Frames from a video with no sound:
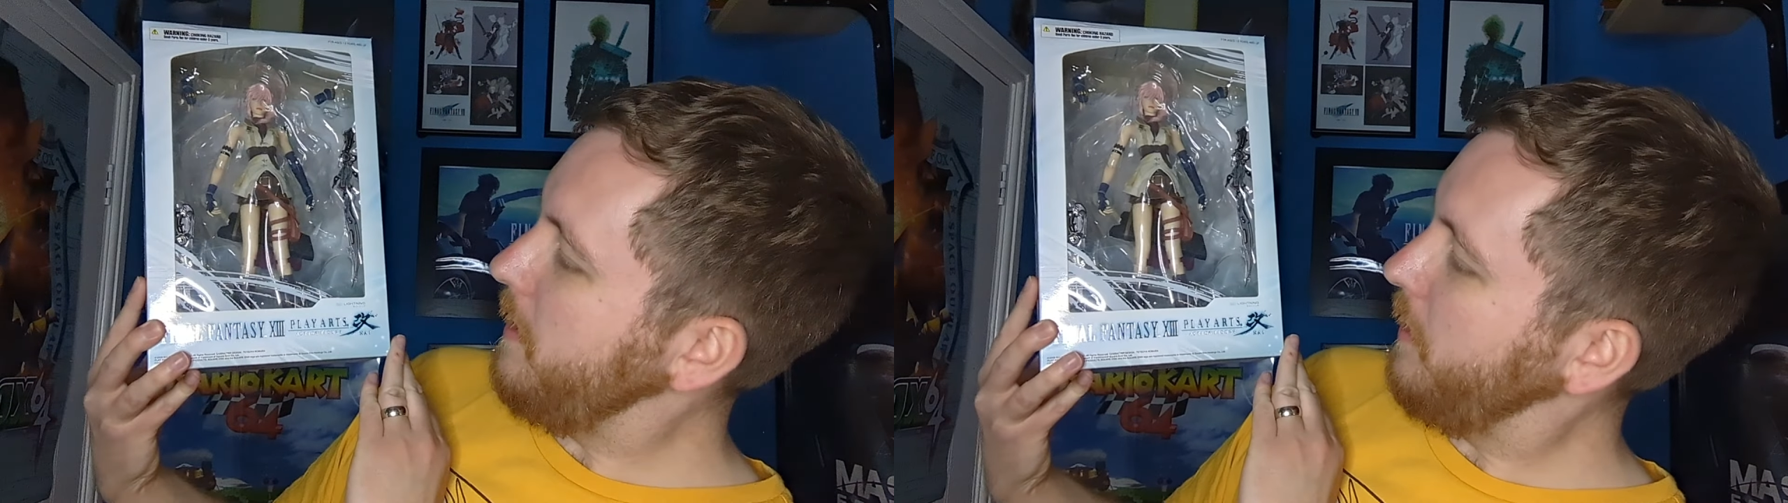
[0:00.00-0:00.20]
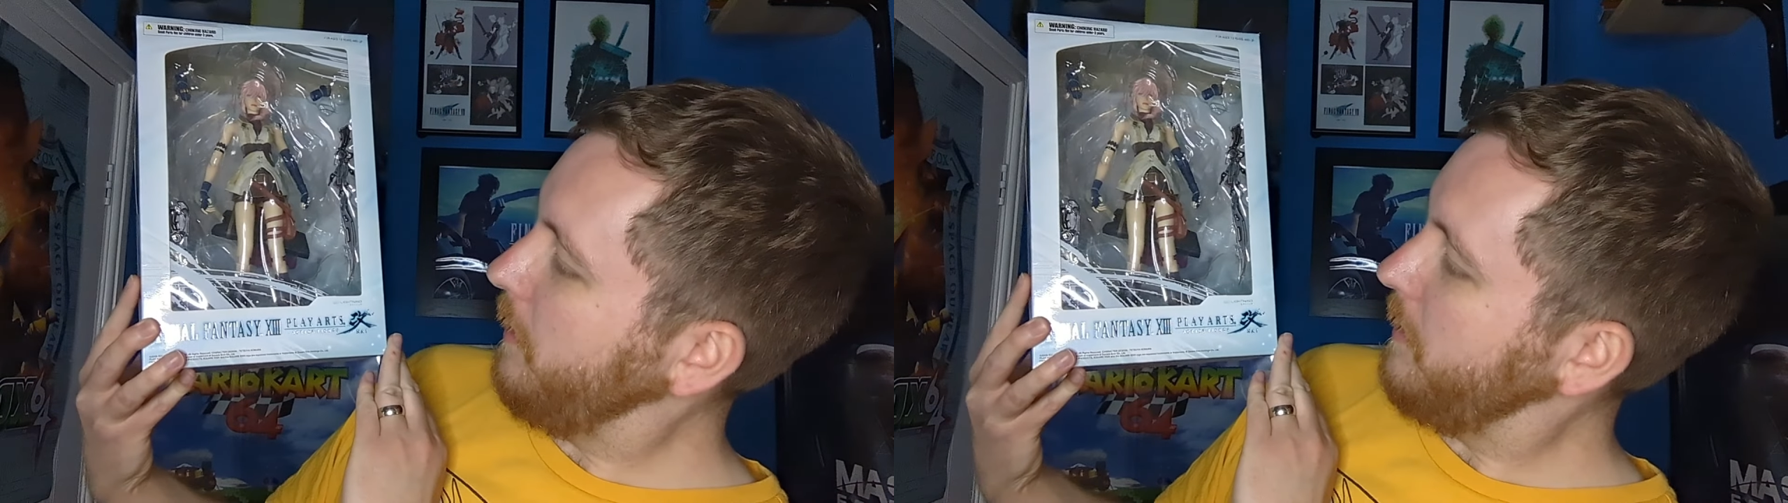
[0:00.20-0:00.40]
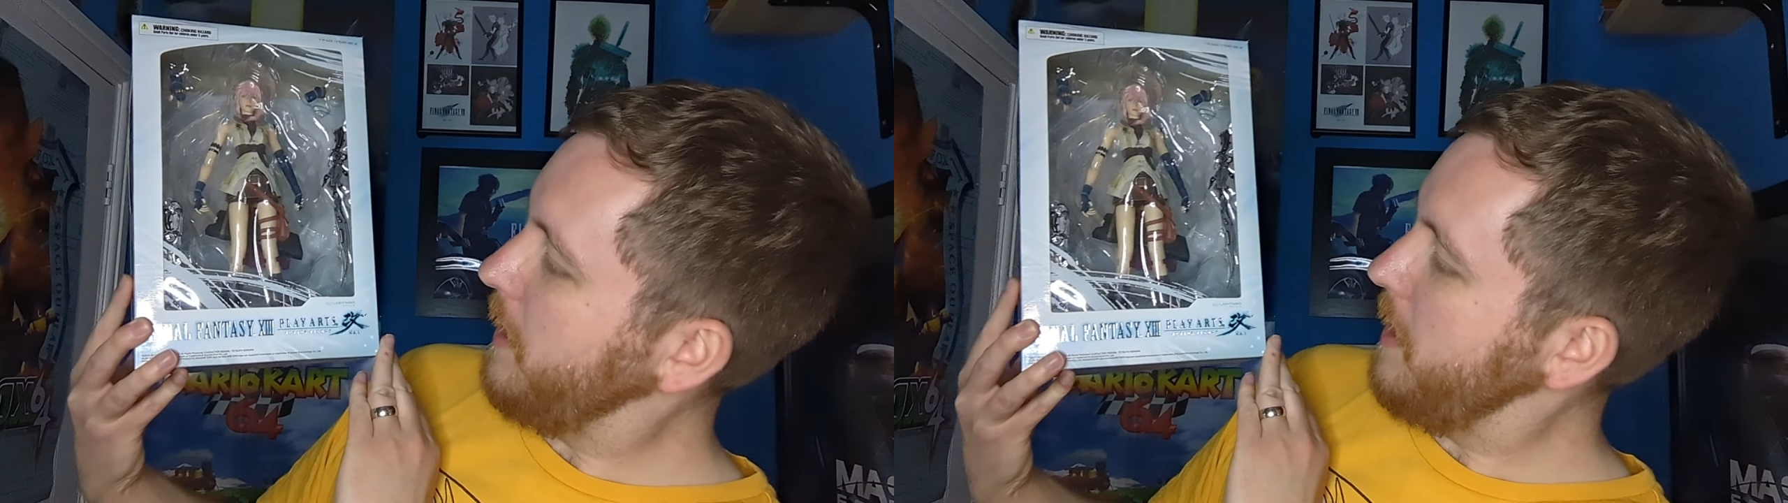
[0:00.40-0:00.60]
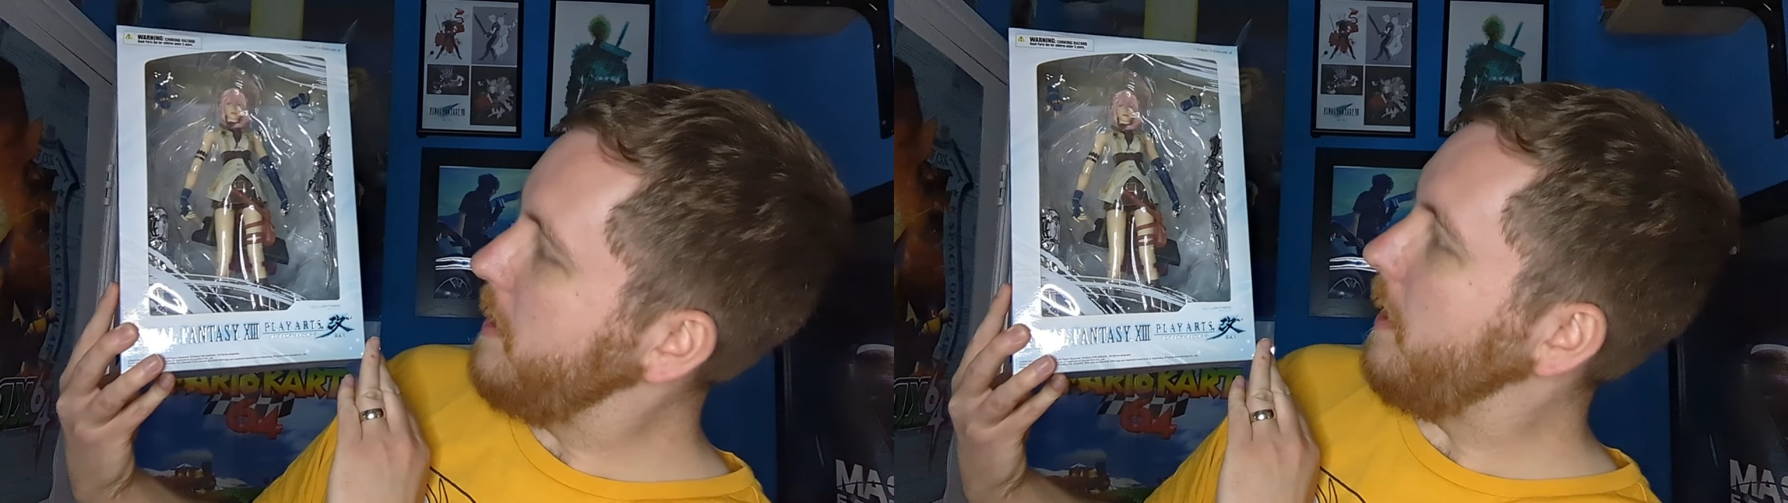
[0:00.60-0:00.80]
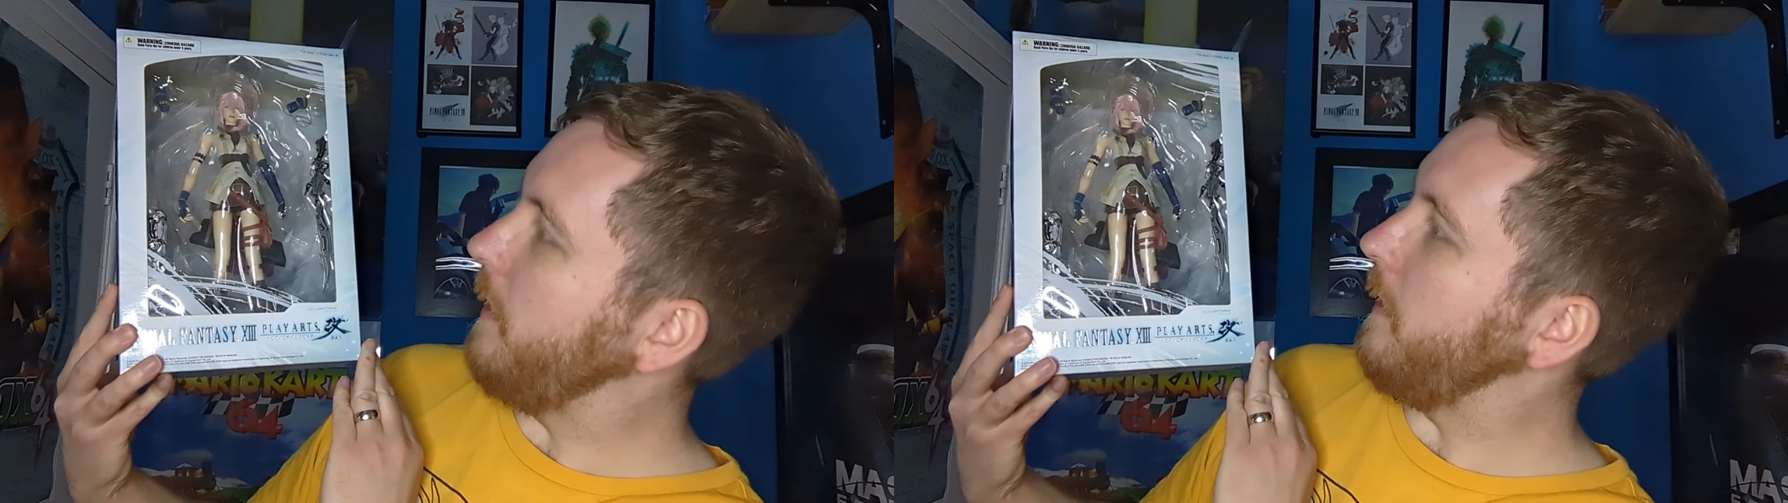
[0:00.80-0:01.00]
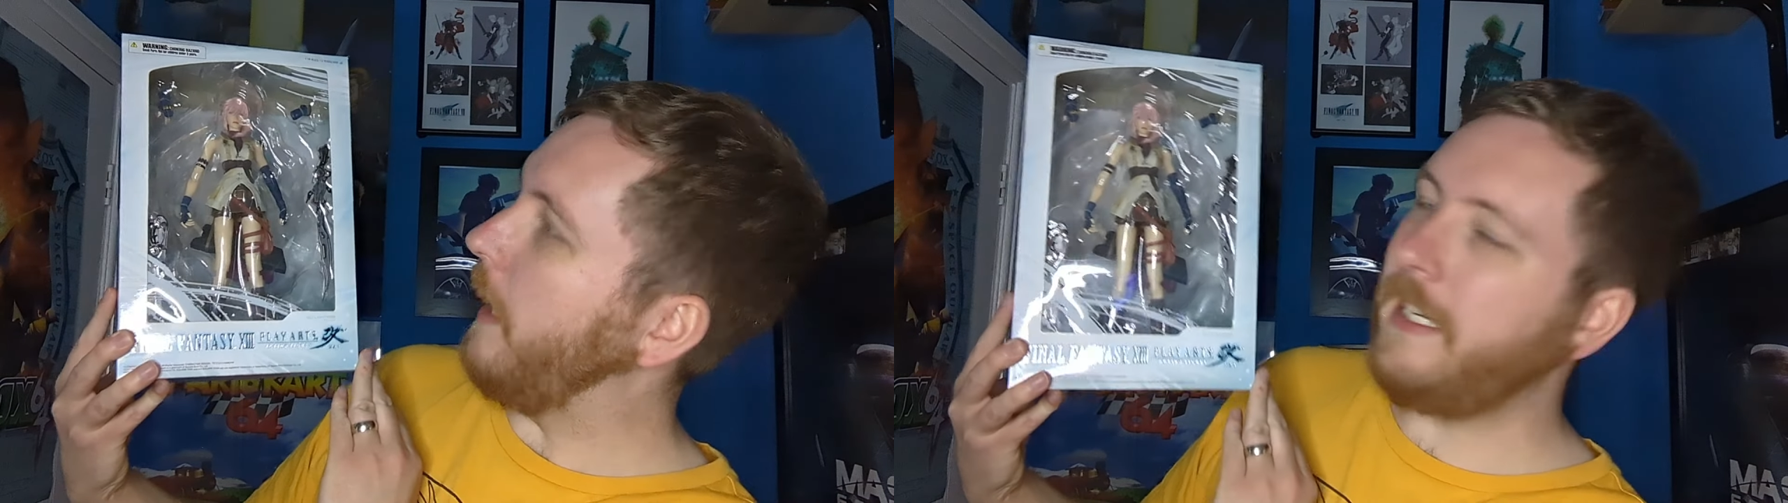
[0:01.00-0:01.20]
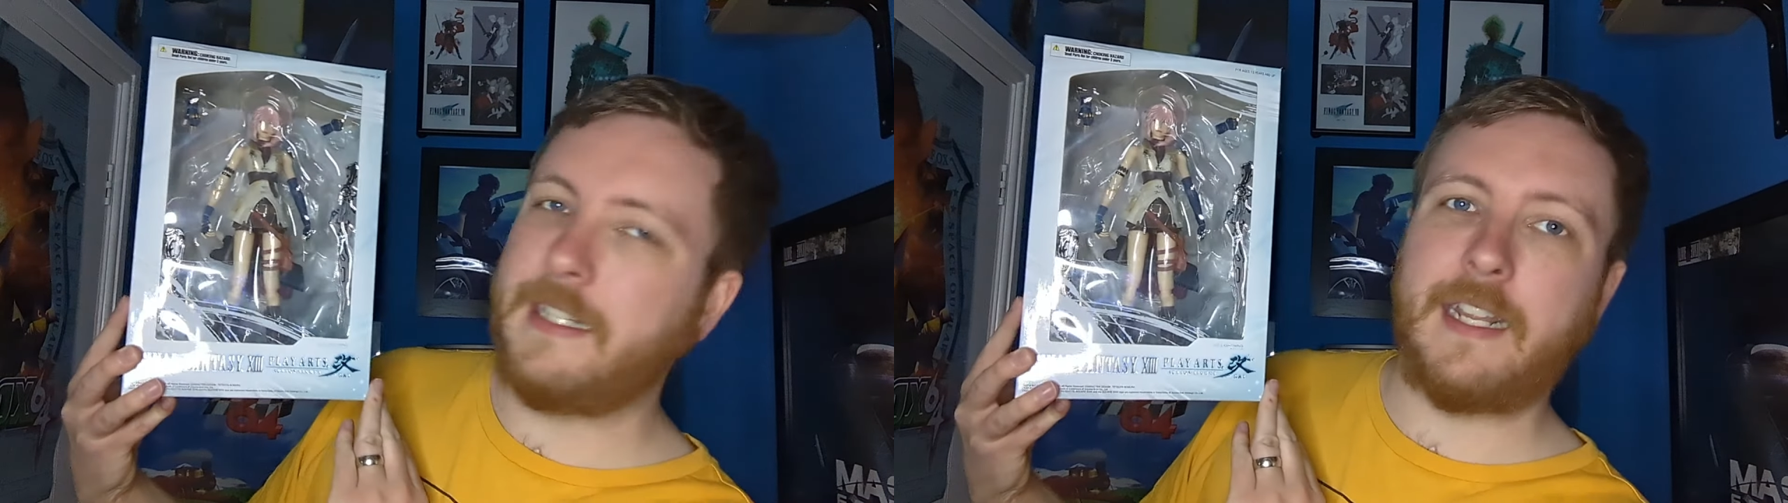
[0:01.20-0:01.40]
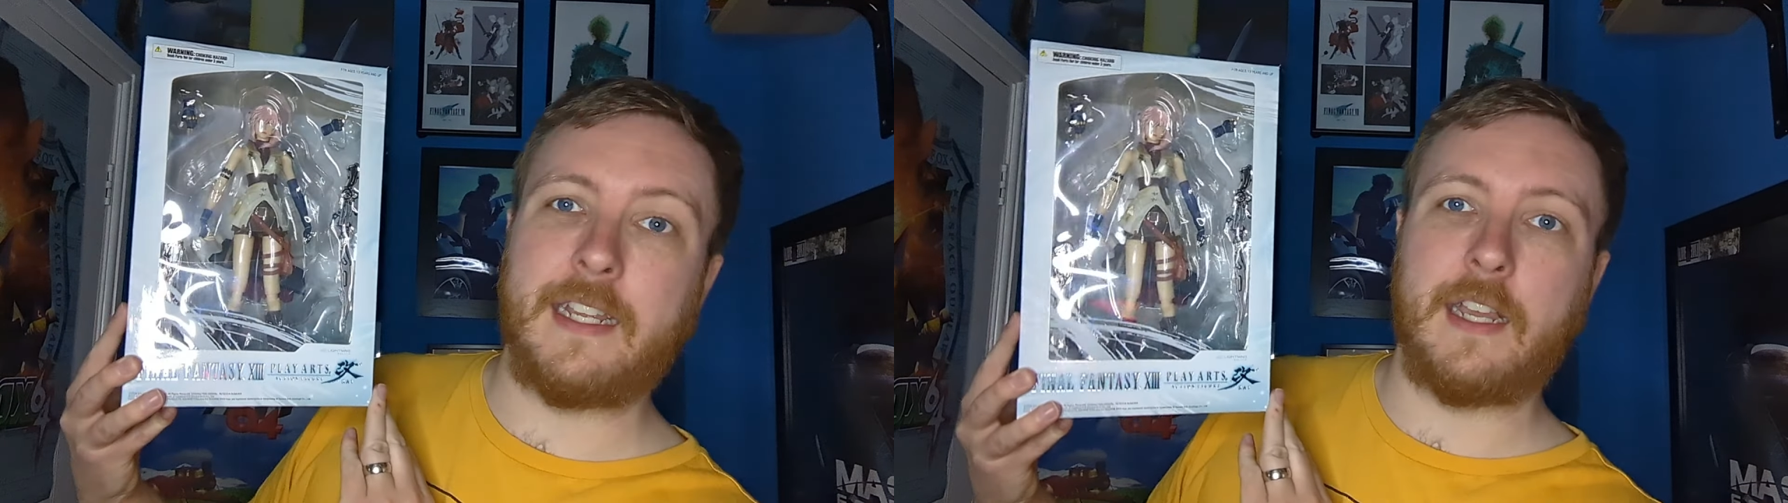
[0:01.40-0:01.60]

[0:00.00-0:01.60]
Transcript: 13 Lightning.